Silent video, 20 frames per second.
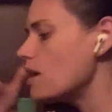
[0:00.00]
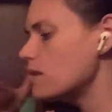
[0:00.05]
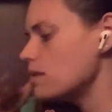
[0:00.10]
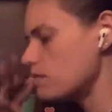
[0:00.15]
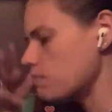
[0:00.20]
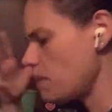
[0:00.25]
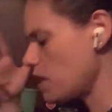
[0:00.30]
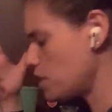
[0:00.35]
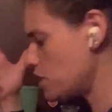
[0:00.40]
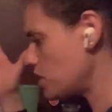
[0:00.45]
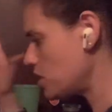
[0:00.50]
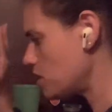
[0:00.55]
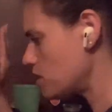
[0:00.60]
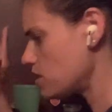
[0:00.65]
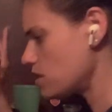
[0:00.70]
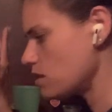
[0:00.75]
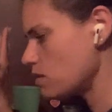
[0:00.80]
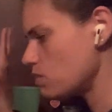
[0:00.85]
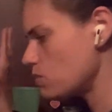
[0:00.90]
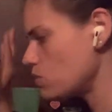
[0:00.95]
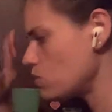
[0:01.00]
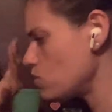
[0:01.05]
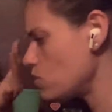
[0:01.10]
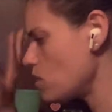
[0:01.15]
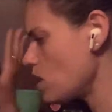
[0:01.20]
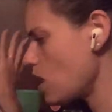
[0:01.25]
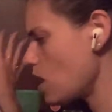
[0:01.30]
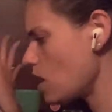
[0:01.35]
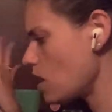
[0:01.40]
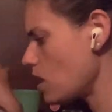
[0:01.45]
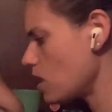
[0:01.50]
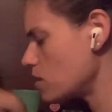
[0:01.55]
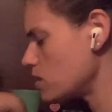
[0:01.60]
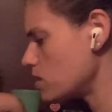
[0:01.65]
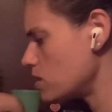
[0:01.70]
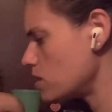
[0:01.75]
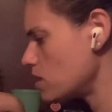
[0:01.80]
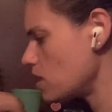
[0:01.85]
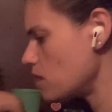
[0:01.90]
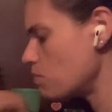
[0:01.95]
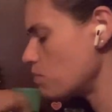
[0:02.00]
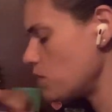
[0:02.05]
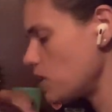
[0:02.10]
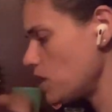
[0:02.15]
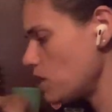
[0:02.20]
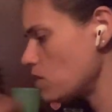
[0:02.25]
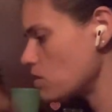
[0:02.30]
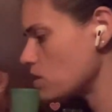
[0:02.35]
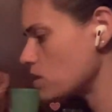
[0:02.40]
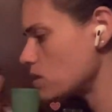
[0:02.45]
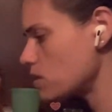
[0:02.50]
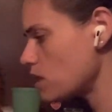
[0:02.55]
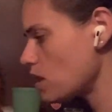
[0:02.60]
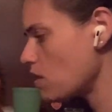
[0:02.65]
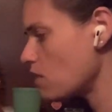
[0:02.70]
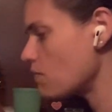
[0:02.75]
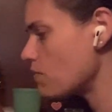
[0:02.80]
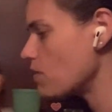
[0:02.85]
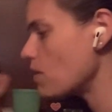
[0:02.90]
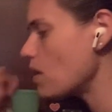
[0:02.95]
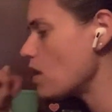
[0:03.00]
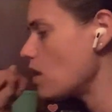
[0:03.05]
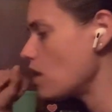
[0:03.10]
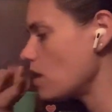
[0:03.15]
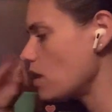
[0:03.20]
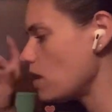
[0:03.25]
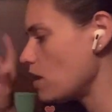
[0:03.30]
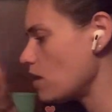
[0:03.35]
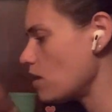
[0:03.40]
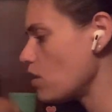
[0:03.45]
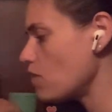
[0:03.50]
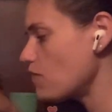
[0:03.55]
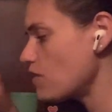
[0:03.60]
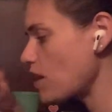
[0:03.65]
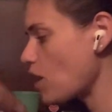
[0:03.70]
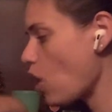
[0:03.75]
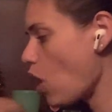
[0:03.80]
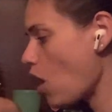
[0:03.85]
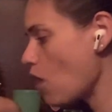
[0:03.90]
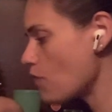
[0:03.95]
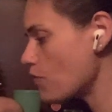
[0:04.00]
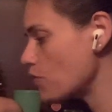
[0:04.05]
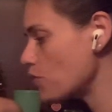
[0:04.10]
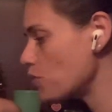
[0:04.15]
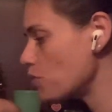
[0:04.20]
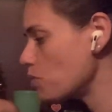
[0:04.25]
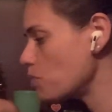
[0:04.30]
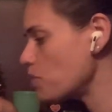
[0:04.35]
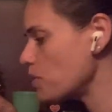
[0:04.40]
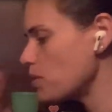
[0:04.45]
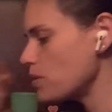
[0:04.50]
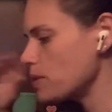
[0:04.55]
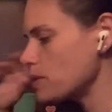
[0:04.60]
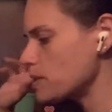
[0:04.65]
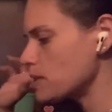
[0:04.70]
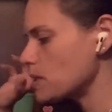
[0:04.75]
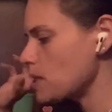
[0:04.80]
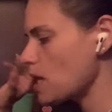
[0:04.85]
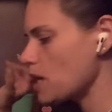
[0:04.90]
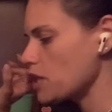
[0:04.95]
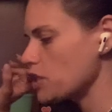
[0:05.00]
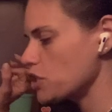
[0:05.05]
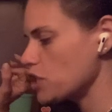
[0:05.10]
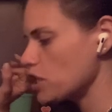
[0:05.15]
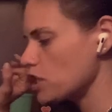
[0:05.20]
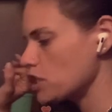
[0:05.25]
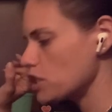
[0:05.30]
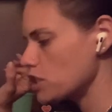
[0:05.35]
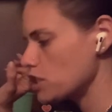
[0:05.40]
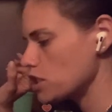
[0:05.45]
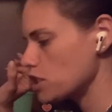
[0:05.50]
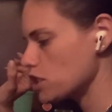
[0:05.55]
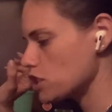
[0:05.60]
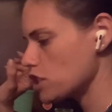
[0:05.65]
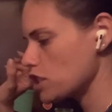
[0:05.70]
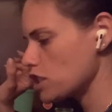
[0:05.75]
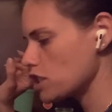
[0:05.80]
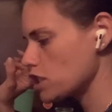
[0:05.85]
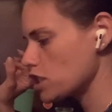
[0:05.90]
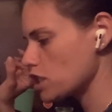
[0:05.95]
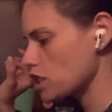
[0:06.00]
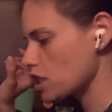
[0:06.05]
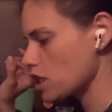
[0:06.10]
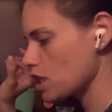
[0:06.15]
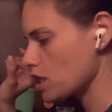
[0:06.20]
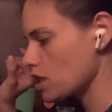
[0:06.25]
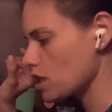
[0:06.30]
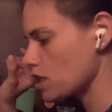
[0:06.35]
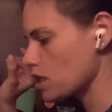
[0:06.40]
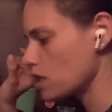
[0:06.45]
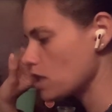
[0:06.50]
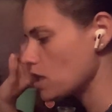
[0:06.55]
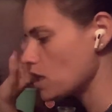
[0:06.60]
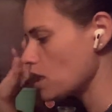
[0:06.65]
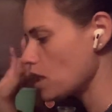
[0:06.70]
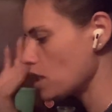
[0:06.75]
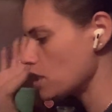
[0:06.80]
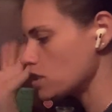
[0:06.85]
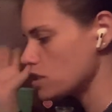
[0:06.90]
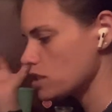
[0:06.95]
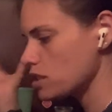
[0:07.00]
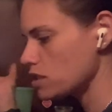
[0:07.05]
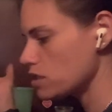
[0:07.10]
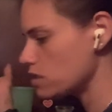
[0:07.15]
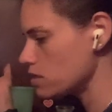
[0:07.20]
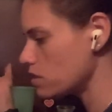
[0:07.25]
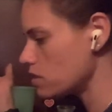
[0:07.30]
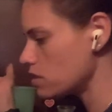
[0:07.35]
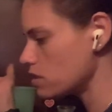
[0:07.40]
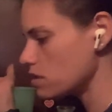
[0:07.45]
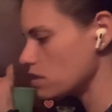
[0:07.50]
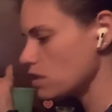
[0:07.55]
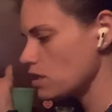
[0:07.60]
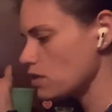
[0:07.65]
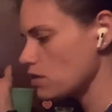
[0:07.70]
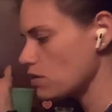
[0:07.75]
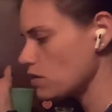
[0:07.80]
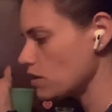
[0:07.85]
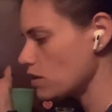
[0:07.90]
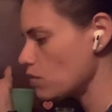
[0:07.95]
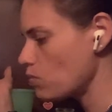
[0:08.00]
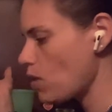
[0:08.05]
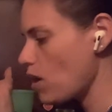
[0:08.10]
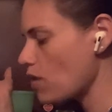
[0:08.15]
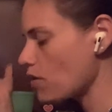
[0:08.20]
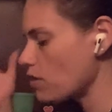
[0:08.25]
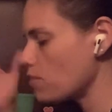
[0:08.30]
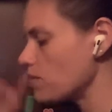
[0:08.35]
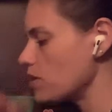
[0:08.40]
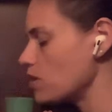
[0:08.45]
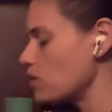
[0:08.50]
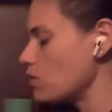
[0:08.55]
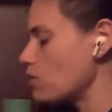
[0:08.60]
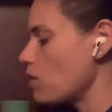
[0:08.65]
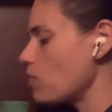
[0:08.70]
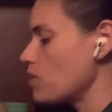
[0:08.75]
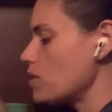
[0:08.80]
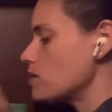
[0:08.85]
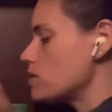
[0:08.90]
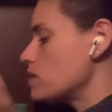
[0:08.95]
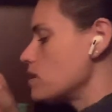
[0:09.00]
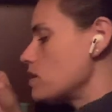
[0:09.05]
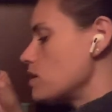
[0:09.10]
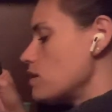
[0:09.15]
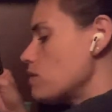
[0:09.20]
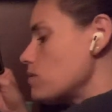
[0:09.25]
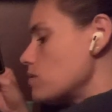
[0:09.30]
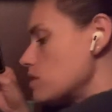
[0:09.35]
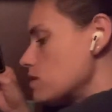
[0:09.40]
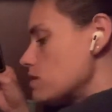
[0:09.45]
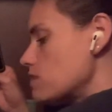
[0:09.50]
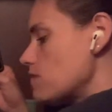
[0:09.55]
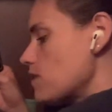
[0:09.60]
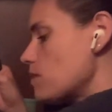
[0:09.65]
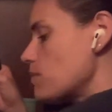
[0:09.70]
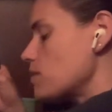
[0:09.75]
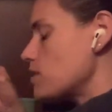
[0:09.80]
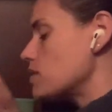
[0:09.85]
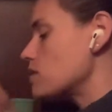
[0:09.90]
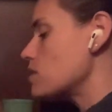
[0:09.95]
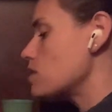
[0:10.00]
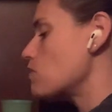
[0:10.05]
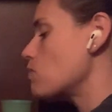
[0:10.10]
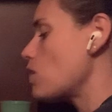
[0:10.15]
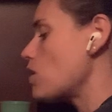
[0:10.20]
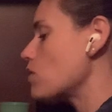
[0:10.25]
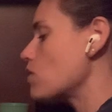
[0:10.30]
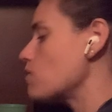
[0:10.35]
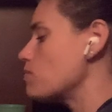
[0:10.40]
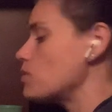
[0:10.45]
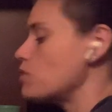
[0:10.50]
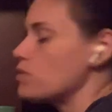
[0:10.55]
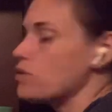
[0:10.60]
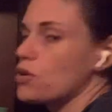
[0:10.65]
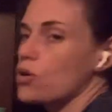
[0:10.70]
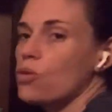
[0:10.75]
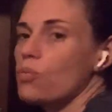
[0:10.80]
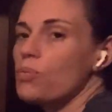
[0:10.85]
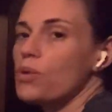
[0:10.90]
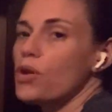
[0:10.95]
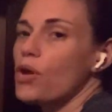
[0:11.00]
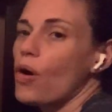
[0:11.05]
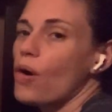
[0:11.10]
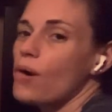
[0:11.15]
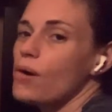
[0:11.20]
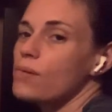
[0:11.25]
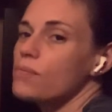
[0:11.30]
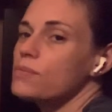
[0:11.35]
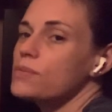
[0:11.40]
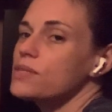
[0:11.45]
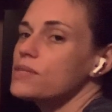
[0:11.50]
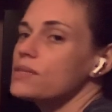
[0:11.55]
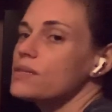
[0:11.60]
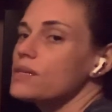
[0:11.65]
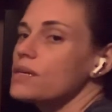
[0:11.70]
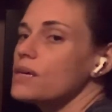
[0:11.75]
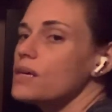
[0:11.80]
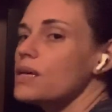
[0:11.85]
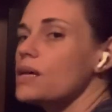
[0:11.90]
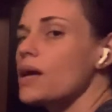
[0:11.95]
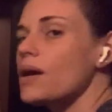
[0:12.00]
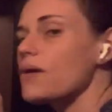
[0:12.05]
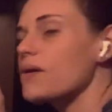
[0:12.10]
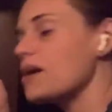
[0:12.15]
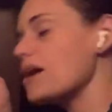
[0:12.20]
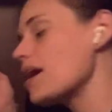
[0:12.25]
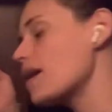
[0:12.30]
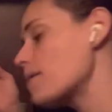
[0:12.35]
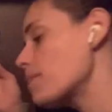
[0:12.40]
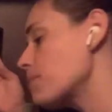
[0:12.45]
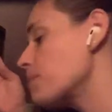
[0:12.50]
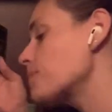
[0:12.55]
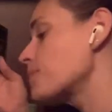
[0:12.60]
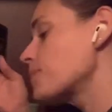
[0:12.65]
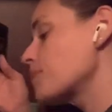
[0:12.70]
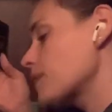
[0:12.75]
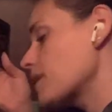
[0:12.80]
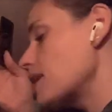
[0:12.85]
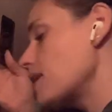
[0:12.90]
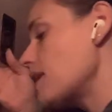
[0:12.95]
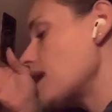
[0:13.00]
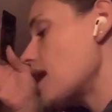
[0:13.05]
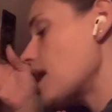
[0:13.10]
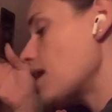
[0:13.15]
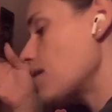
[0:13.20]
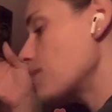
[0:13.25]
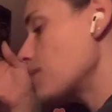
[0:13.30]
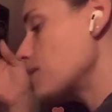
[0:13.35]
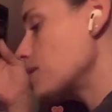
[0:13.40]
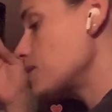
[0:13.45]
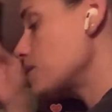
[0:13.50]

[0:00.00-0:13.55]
Mention it to them. Do not hesitate. Be yourself. If they offer you a beer, it's not a judging thing. It's literally welcoming you. I want to say that this family is going to welcome you with open arms. Okay? Yeah, because